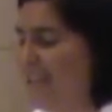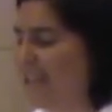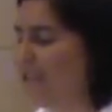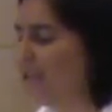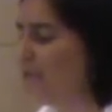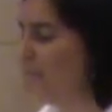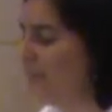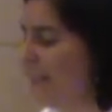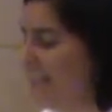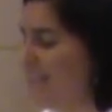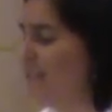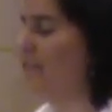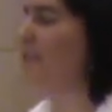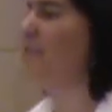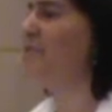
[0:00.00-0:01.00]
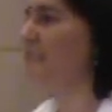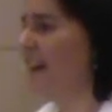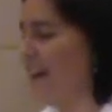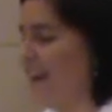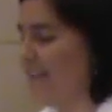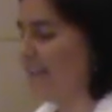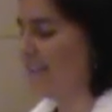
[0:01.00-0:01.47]
The group plays a few
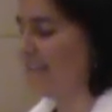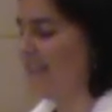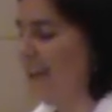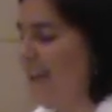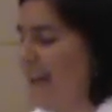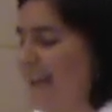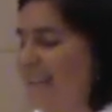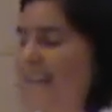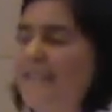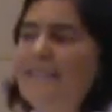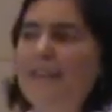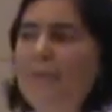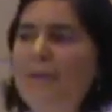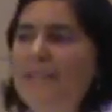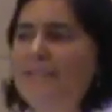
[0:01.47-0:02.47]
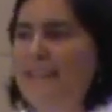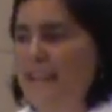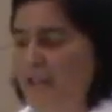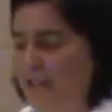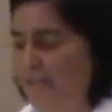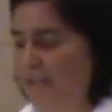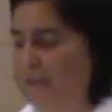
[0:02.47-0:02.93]
songs, and then someone is
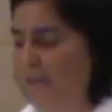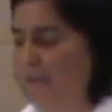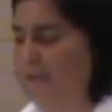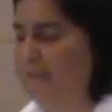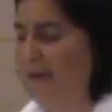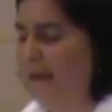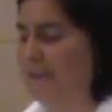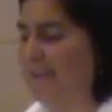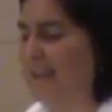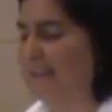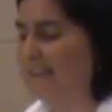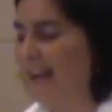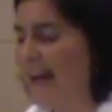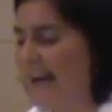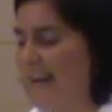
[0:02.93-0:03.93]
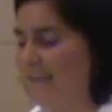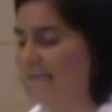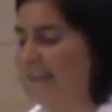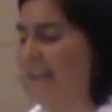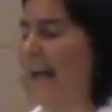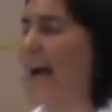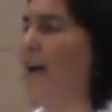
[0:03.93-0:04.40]
interviewed about their life
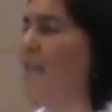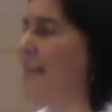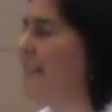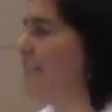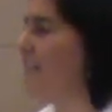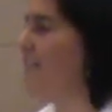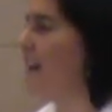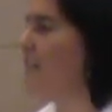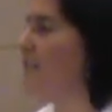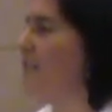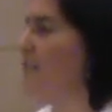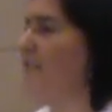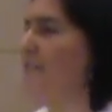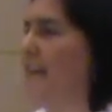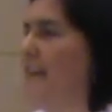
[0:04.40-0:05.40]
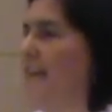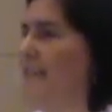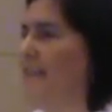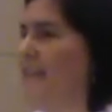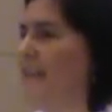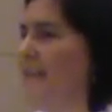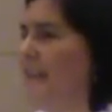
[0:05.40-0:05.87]
and how they live out their faith
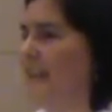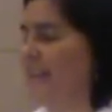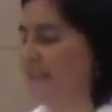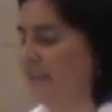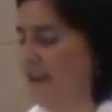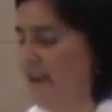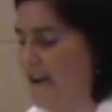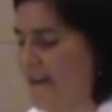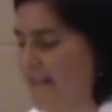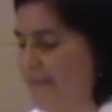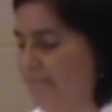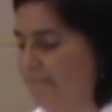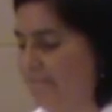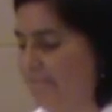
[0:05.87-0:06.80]
in God.